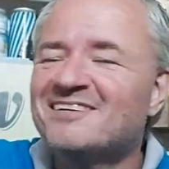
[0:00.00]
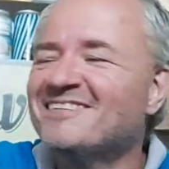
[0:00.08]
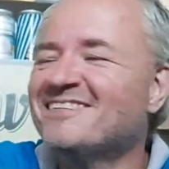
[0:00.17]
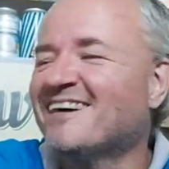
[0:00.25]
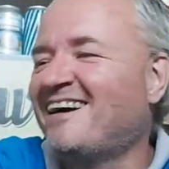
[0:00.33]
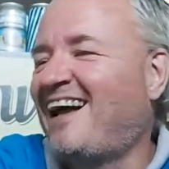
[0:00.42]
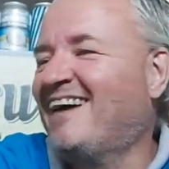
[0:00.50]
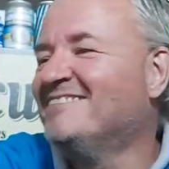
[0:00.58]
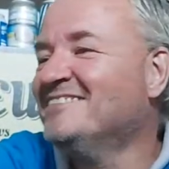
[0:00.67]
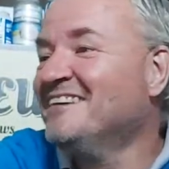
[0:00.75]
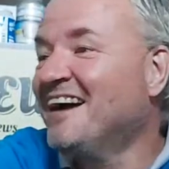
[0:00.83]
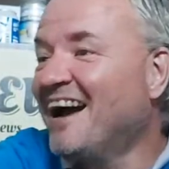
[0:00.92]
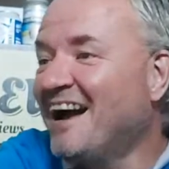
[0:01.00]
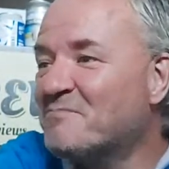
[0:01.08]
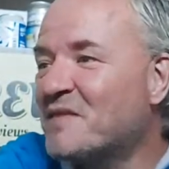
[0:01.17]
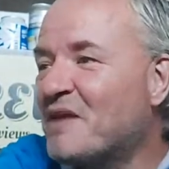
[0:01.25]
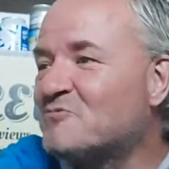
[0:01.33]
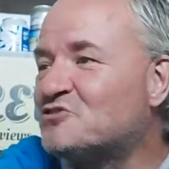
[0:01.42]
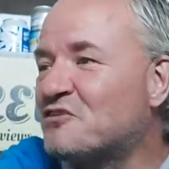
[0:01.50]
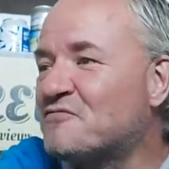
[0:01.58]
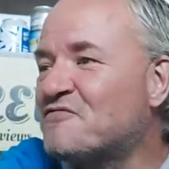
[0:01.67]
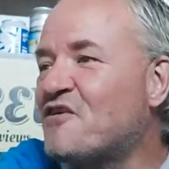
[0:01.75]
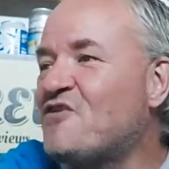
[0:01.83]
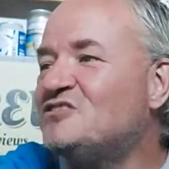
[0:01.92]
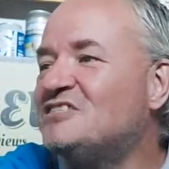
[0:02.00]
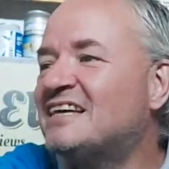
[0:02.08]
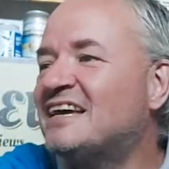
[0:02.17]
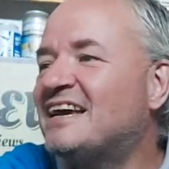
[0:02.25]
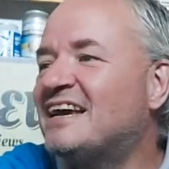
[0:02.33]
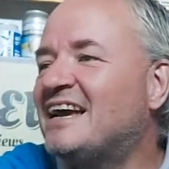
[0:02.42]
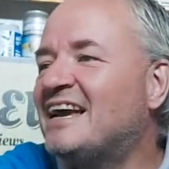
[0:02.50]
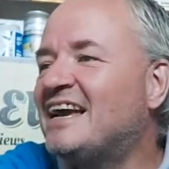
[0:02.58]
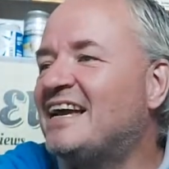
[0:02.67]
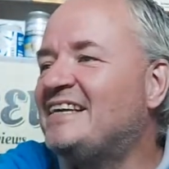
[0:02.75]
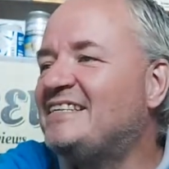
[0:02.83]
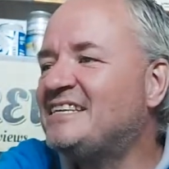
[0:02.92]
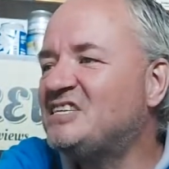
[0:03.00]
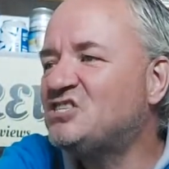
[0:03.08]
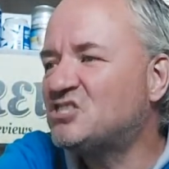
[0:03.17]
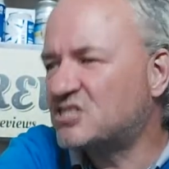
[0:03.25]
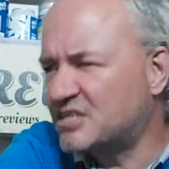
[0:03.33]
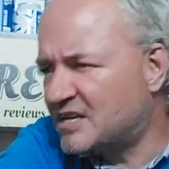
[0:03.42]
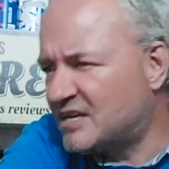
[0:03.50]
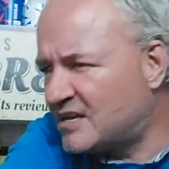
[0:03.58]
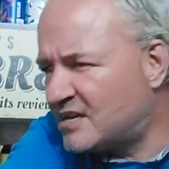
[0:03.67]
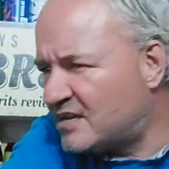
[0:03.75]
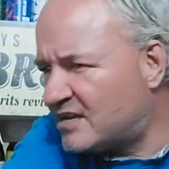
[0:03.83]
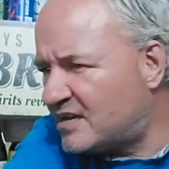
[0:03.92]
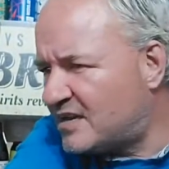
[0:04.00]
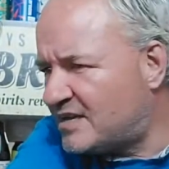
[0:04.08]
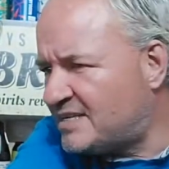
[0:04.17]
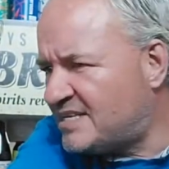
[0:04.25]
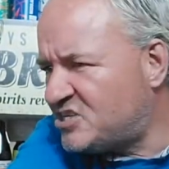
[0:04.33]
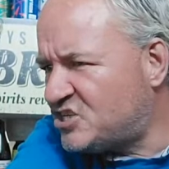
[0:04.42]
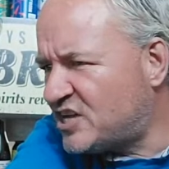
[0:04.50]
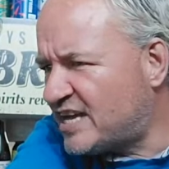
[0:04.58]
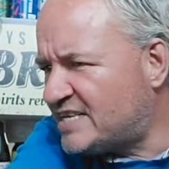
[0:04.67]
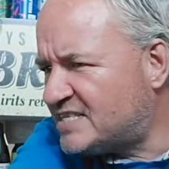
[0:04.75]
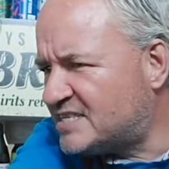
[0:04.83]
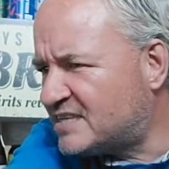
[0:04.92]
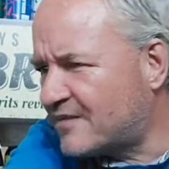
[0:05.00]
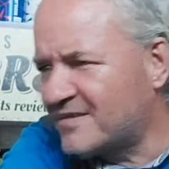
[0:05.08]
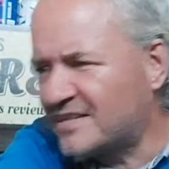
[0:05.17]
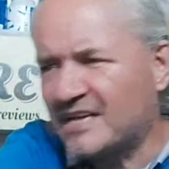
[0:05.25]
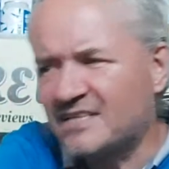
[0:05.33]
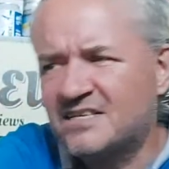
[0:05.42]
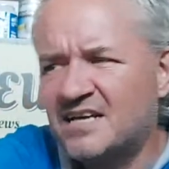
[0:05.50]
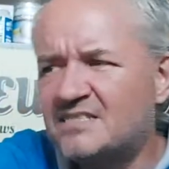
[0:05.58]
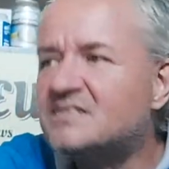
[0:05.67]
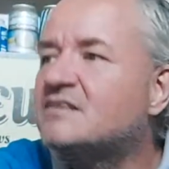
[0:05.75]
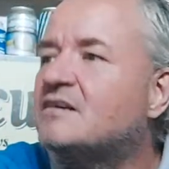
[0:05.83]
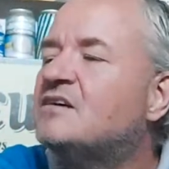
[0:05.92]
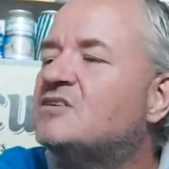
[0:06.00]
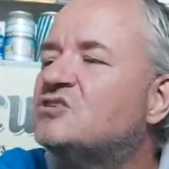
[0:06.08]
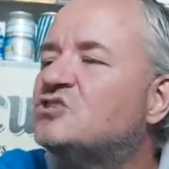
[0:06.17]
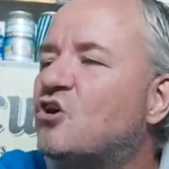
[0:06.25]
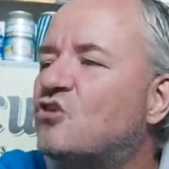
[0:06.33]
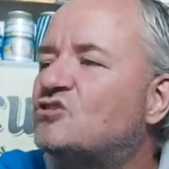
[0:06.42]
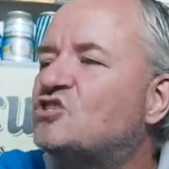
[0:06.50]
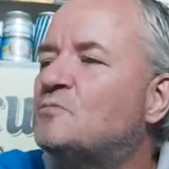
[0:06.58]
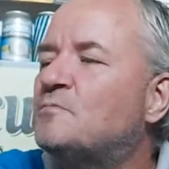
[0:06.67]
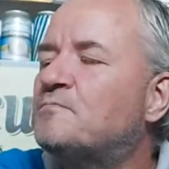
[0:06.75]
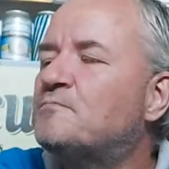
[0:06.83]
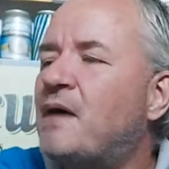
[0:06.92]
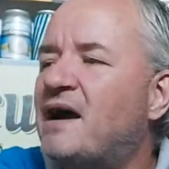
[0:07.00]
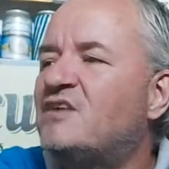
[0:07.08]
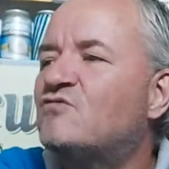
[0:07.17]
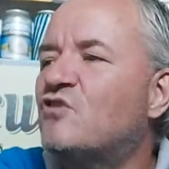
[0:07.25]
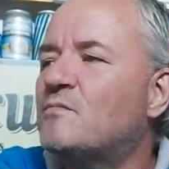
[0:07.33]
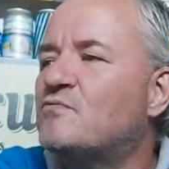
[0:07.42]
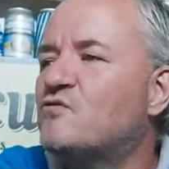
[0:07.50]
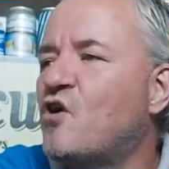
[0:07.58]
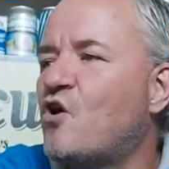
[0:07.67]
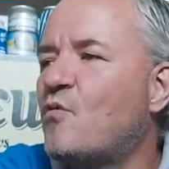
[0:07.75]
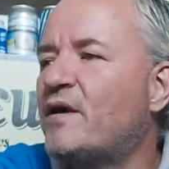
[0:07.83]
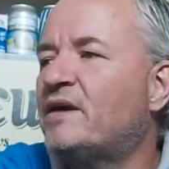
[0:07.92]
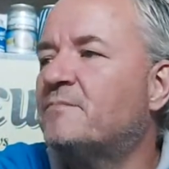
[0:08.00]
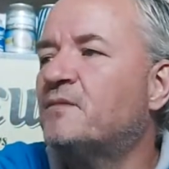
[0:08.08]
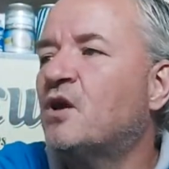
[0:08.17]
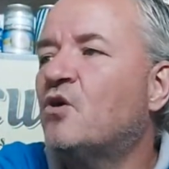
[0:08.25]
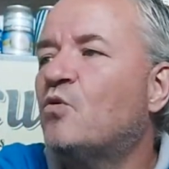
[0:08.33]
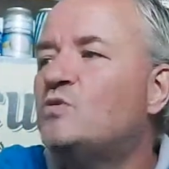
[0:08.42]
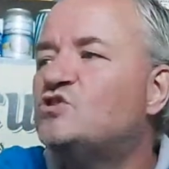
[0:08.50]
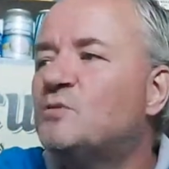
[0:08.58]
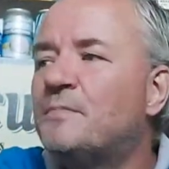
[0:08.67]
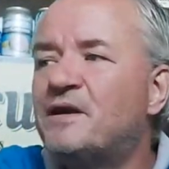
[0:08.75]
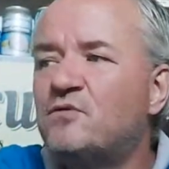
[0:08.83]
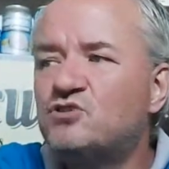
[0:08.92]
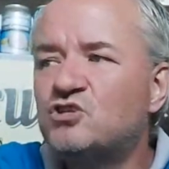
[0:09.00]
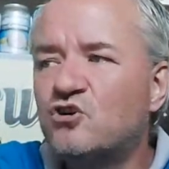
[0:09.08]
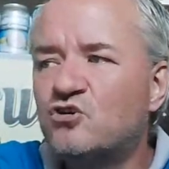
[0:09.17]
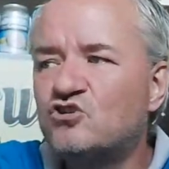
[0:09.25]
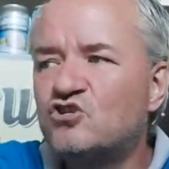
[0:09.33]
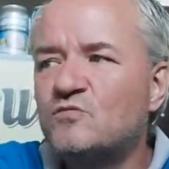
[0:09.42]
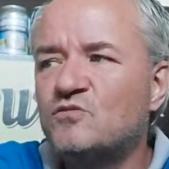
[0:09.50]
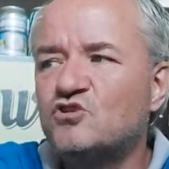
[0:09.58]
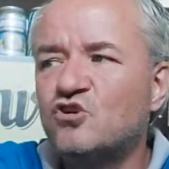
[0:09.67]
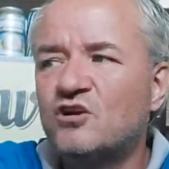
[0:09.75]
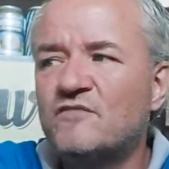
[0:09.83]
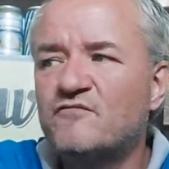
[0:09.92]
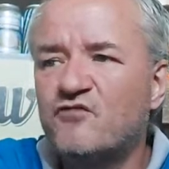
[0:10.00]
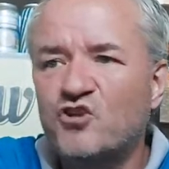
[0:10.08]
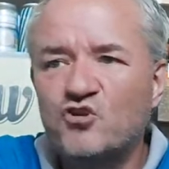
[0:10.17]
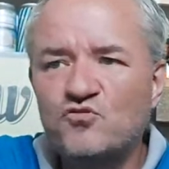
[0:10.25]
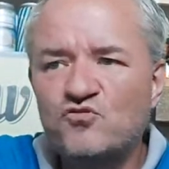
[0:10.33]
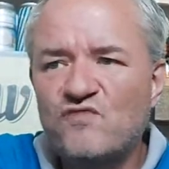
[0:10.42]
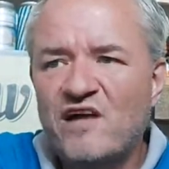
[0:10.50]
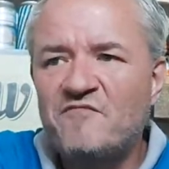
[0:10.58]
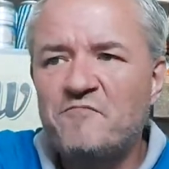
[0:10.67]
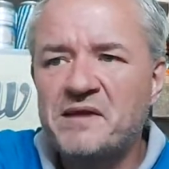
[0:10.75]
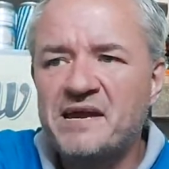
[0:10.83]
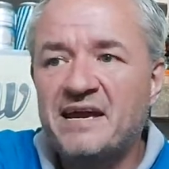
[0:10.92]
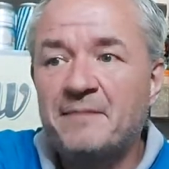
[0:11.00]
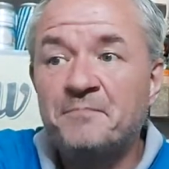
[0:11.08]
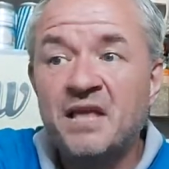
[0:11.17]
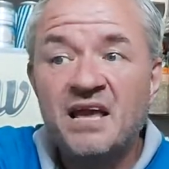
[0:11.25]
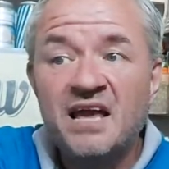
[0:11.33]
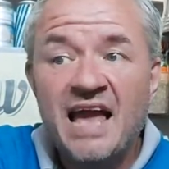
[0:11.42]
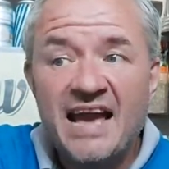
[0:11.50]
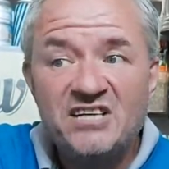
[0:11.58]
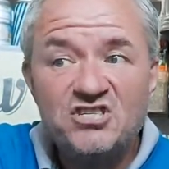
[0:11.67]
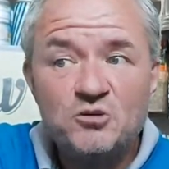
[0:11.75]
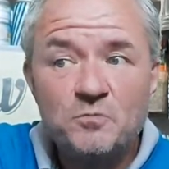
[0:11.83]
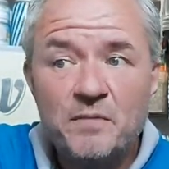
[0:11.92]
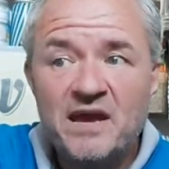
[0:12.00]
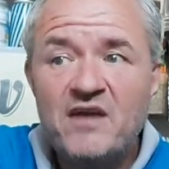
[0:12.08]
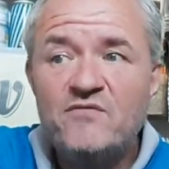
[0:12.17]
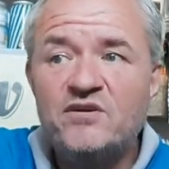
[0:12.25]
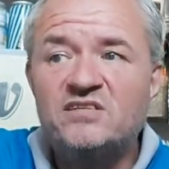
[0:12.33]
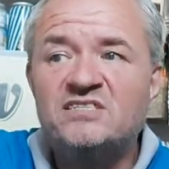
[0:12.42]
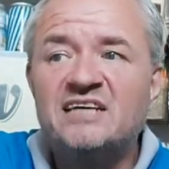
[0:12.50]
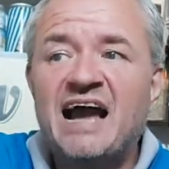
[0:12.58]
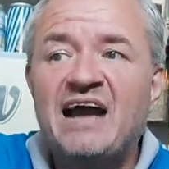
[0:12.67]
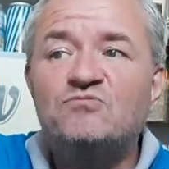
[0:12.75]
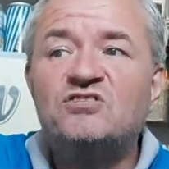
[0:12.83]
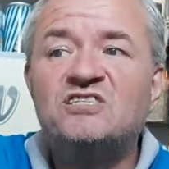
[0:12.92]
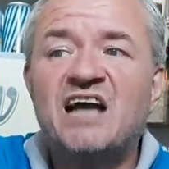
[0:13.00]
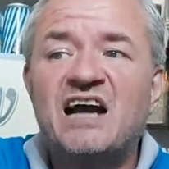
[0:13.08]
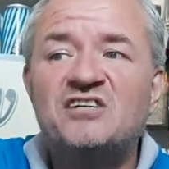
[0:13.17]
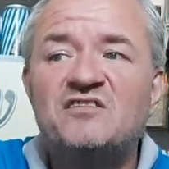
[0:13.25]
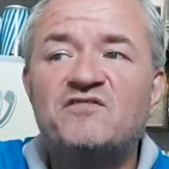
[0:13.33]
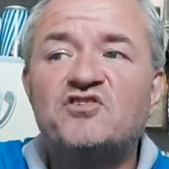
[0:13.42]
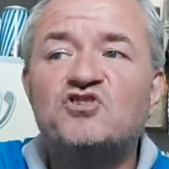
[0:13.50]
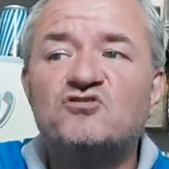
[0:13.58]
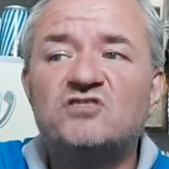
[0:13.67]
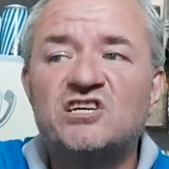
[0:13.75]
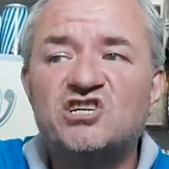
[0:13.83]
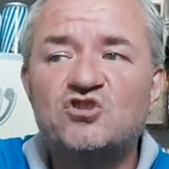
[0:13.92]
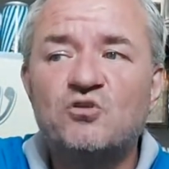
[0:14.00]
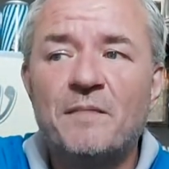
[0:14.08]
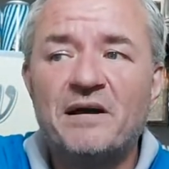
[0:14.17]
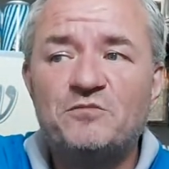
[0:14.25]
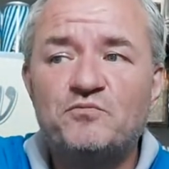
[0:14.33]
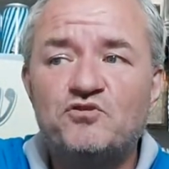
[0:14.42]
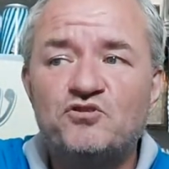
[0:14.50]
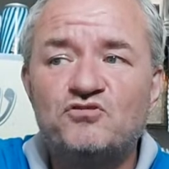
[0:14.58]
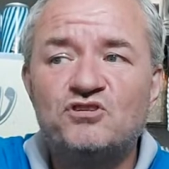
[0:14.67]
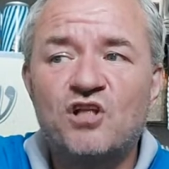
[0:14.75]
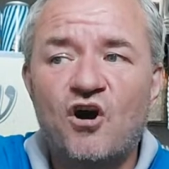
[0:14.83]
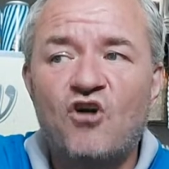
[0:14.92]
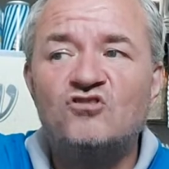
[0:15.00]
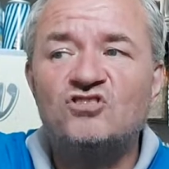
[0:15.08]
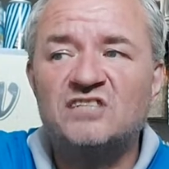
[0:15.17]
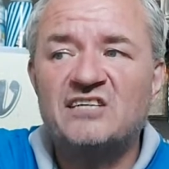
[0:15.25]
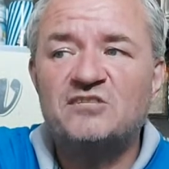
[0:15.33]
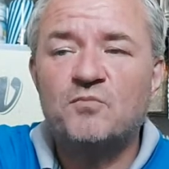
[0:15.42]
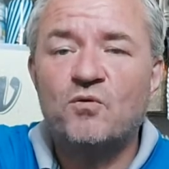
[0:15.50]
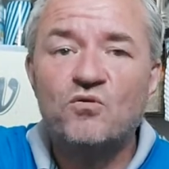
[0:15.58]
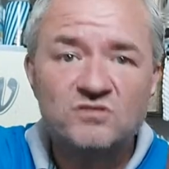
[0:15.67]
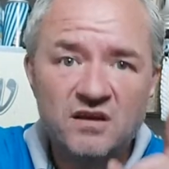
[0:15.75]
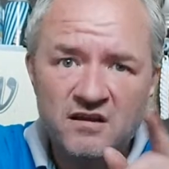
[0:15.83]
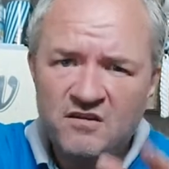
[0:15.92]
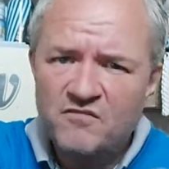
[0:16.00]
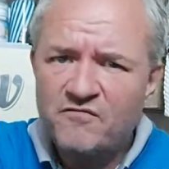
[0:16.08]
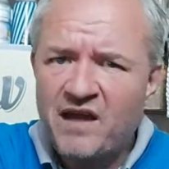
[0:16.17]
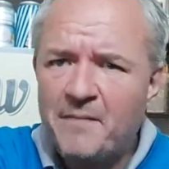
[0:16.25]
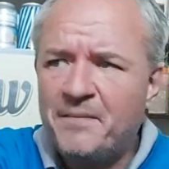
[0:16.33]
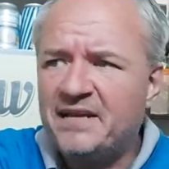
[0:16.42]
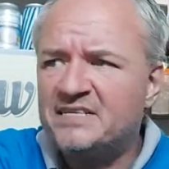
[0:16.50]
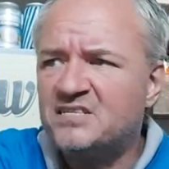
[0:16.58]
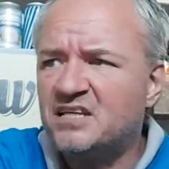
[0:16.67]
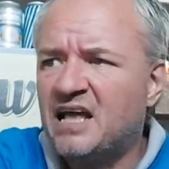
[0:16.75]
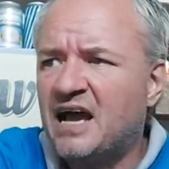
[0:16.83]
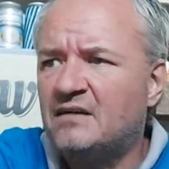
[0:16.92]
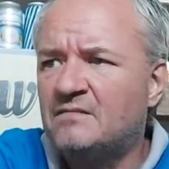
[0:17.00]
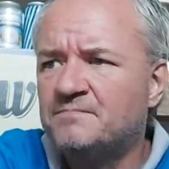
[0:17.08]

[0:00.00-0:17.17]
It was the first initiated, I think that says, Scottish microbrewery, which appealed to customers looking for a new craft beer experience outside of the traditional mass-produced lagers and exports. Fair play to that.